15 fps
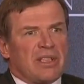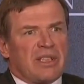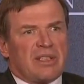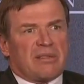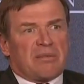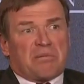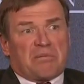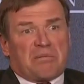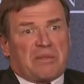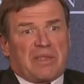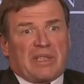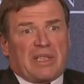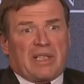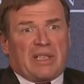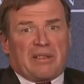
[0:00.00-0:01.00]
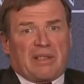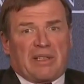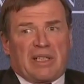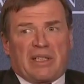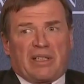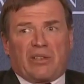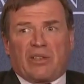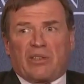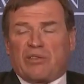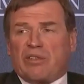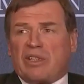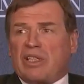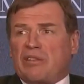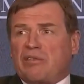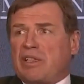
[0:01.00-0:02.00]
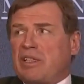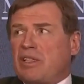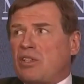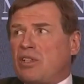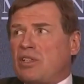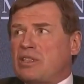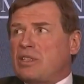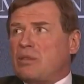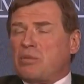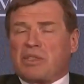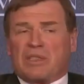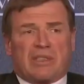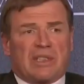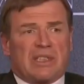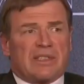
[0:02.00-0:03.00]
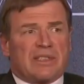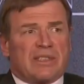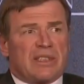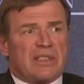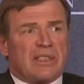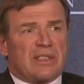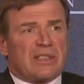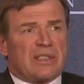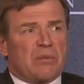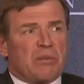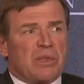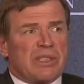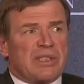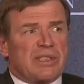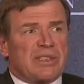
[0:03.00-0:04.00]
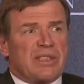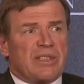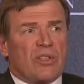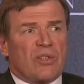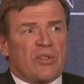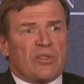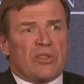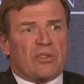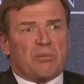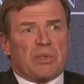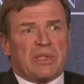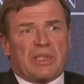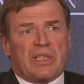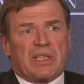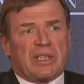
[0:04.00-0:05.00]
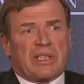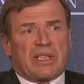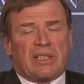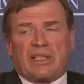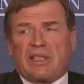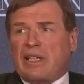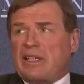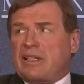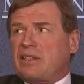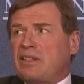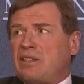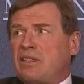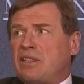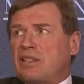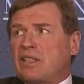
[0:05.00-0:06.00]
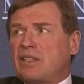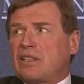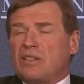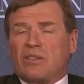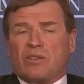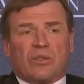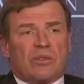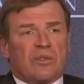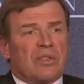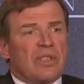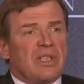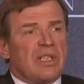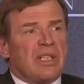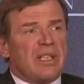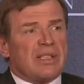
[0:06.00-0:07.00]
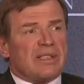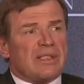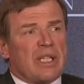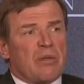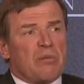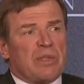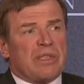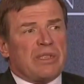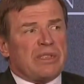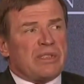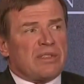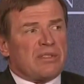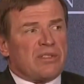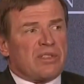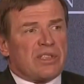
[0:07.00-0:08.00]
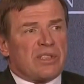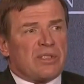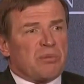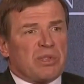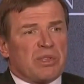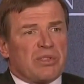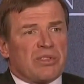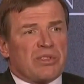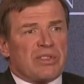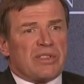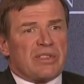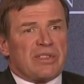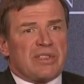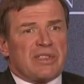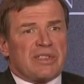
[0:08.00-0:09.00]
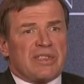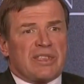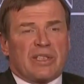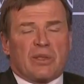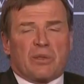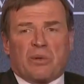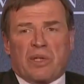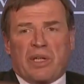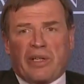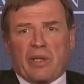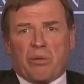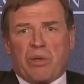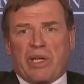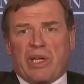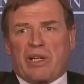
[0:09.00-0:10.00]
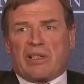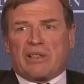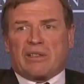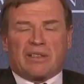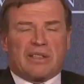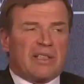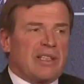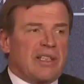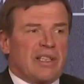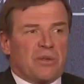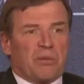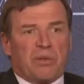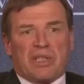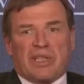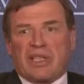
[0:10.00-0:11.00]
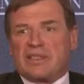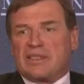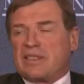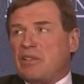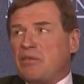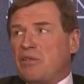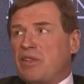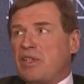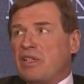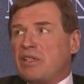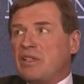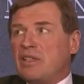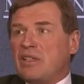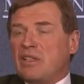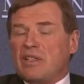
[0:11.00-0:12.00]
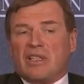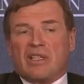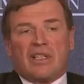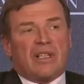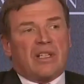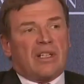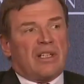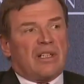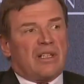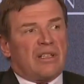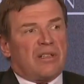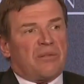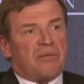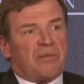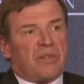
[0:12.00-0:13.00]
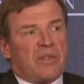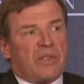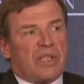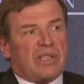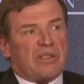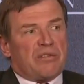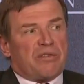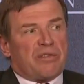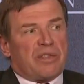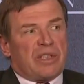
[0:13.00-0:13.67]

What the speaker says: they have, I don't know if they have any concept, at least in some places they don't, but they get elected, they get into assemblies just because they're saying, here we are, and we are against everything. You have,